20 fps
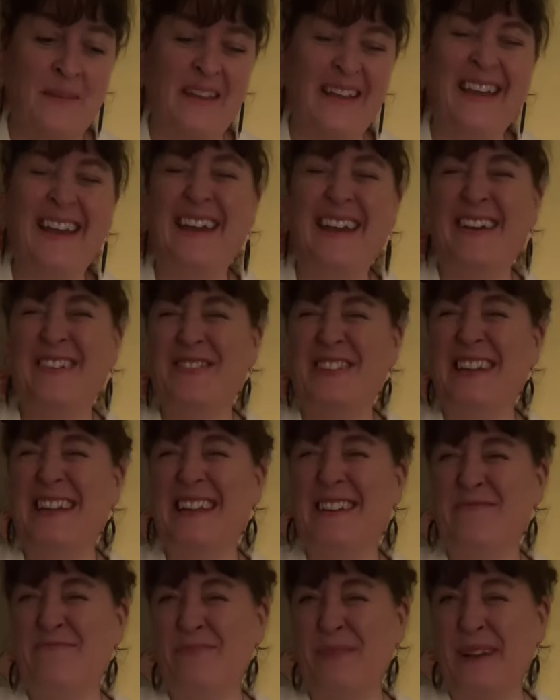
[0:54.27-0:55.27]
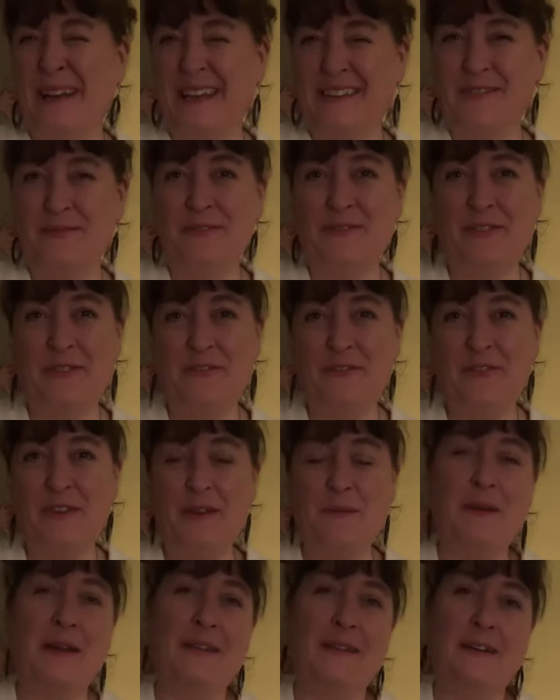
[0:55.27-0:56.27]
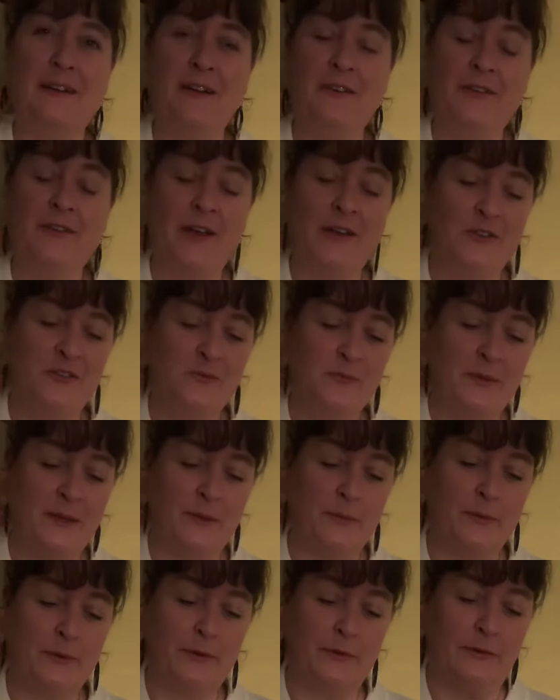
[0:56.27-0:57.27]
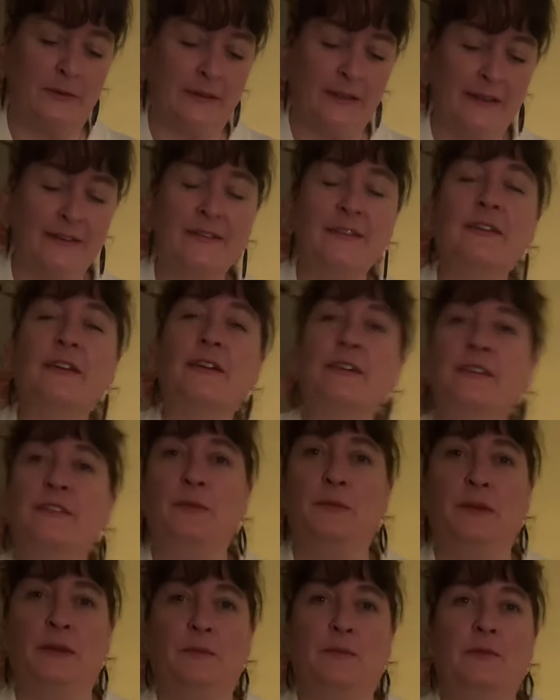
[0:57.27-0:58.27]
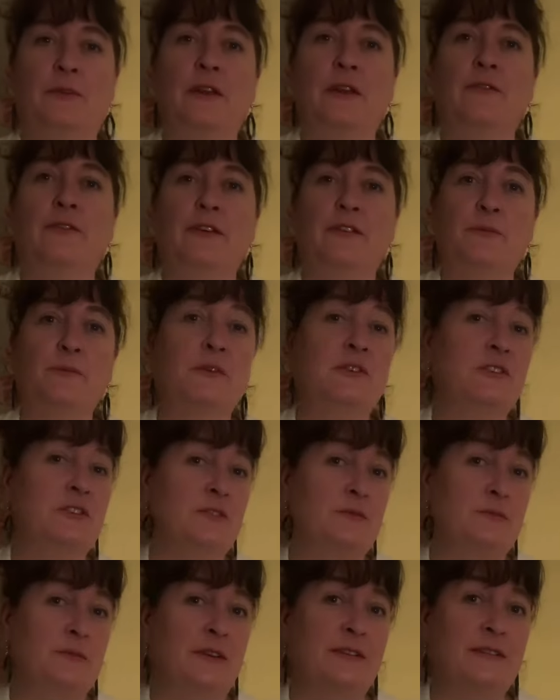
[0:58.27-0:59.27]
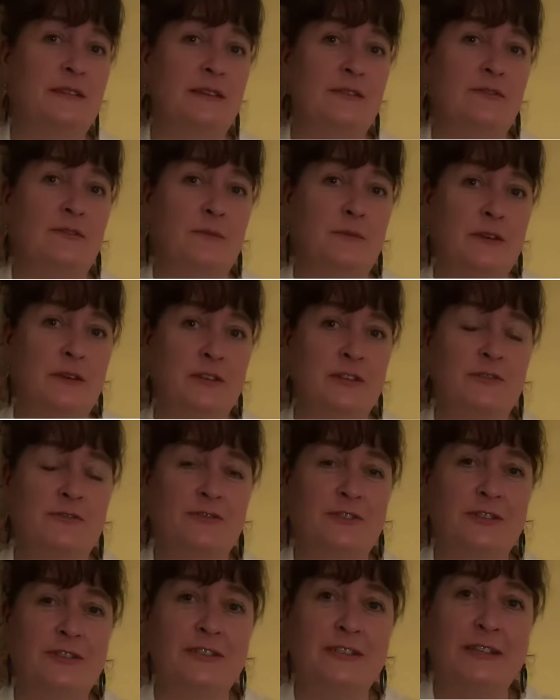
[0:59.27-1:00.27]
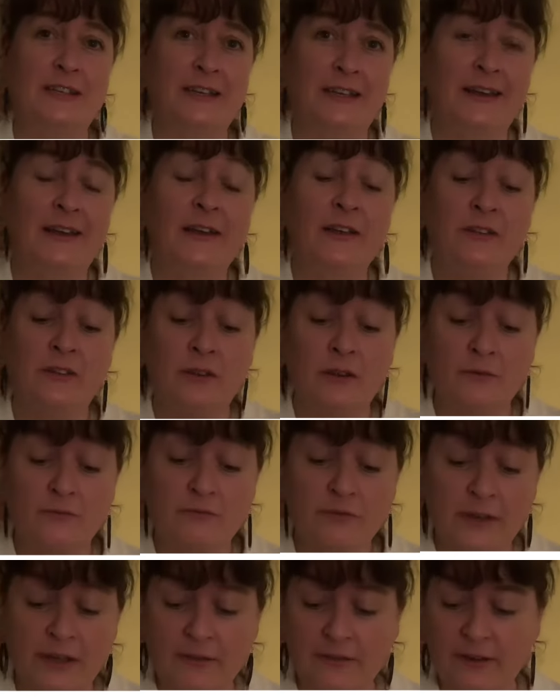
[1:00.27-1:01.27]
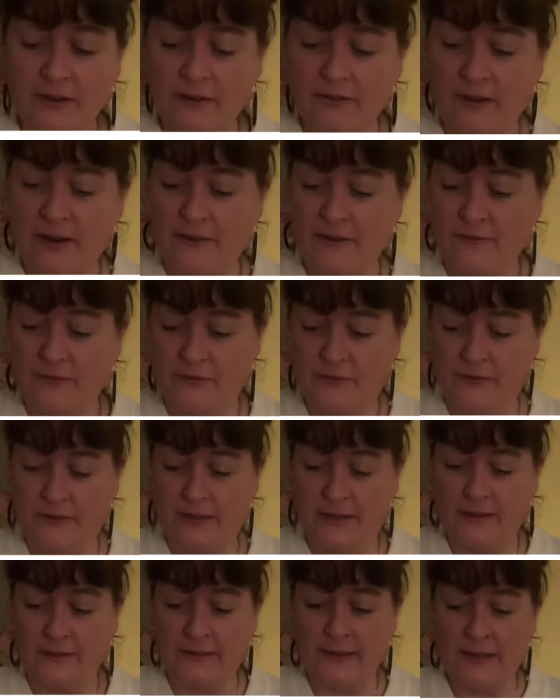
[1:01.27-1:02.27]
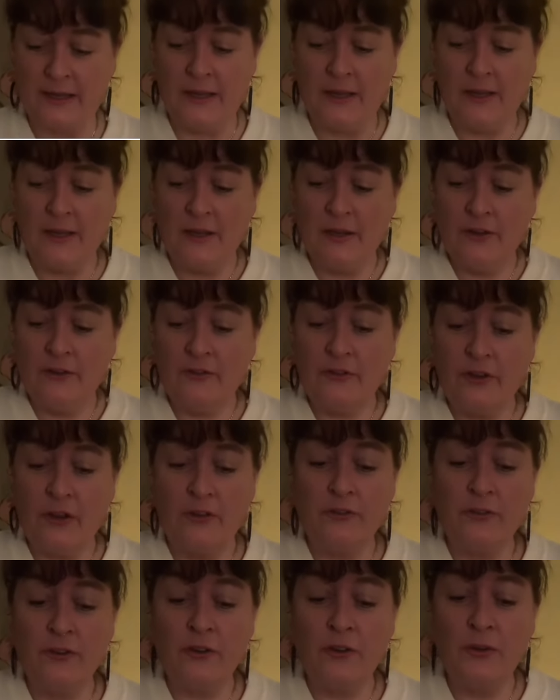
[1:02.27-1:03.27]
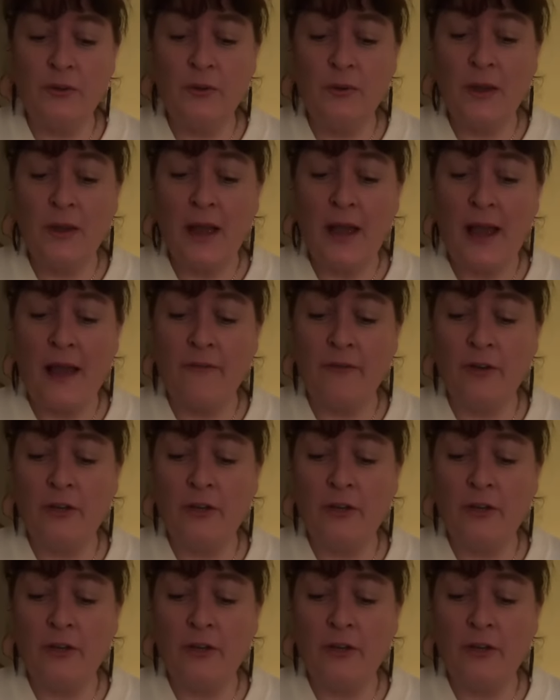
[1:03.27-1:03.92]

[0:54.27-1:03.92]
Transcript: yeah, I'm really pleased with the feedback that I've had off people. It's nice that people love it as much as myself and my children do. So I'm really, really grateful for that. So do have a